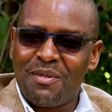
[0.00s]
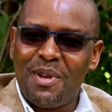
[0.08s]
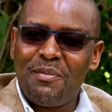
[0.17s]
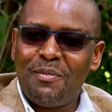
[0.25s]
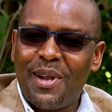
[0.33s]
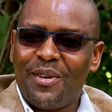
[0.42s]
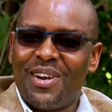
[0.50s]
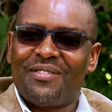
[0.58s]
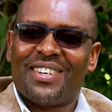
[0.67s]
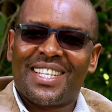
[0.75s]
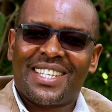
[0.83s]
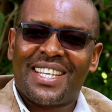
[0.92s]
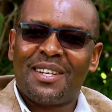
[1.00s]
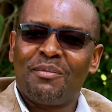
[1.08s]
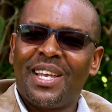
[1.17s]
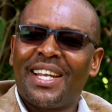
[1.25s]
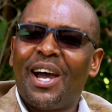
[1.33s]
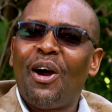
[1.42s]
remember my wife asking
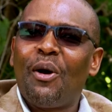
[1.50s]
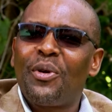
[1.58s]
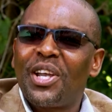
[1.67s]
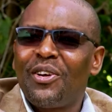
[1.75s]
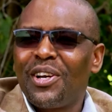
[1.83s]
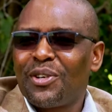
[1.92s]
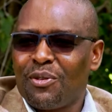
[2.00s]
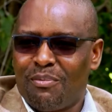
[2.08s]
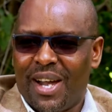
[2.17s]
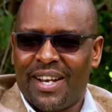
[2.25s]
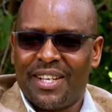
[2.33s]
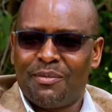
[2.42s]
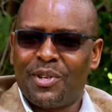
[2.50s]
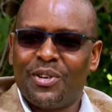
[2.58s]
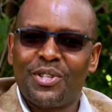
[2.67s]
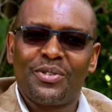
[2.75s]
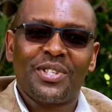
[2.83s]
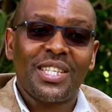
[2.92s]
me, and how are we going to manage?
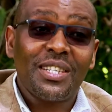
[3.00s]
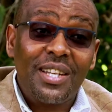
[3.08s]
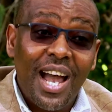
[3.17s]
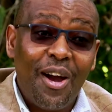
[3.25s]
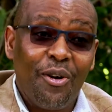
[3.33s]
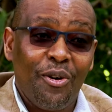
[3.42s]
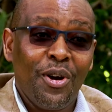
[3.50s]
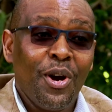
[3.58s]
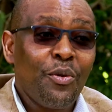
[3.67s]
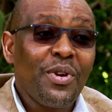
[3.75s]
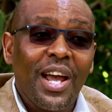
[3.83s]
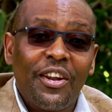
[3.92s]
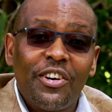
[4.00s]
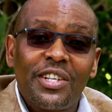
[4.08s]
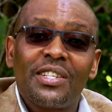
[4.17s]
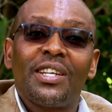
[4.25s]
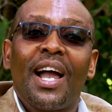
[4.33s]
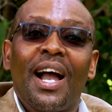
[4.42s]
Because you see now, we are
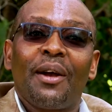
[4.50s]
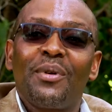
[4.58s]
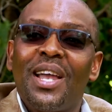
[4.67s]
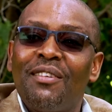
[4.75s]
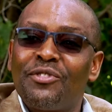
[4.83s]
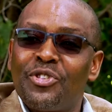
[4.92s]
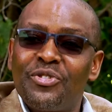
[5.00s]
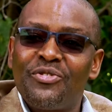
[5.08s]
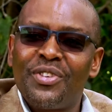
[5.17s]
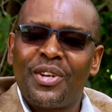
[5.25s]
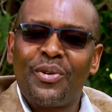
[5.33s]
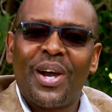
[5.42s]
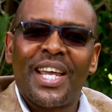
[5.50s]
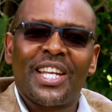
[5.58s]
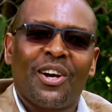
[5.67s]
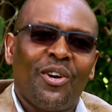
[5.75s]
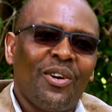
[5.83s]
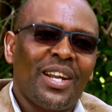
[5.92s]
not young. We have children who are
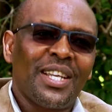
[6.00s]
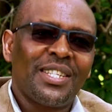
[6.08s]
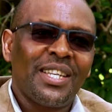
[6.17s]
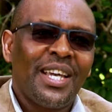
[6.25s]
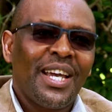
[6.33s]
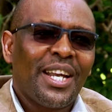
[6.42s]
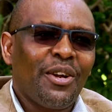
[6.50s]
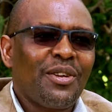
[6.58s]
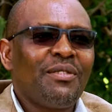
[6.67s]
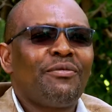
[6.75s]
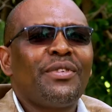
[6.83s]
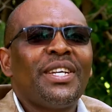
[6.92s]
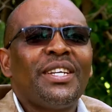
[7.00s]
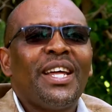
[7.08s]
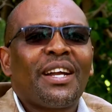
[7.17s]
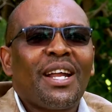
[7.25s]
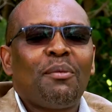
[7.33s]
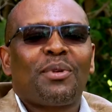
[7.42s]
in college. Now if we
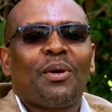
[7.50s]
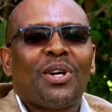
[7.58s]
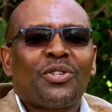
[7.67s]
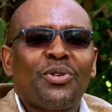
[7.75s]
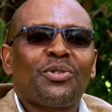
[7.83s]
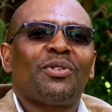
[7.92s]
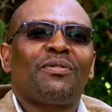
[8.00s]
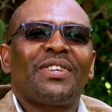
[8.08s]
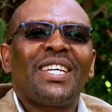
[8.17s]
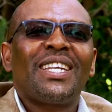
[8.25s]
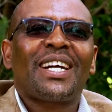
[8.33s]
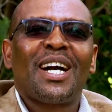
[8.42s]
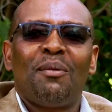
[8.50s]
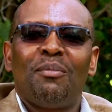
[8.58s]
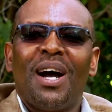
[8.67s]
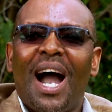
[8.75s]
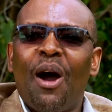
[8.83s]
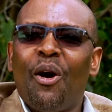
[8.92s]
interrupt our source of income,
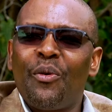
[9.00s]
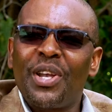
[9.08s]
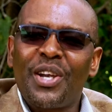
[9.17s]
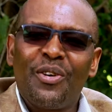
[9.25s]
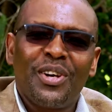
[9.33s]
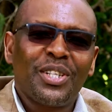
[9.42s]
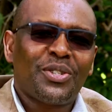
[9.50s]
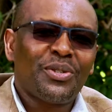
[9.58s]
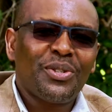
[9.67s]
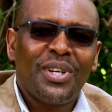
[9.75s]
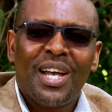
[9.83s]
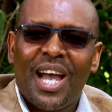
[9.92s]
how are we going to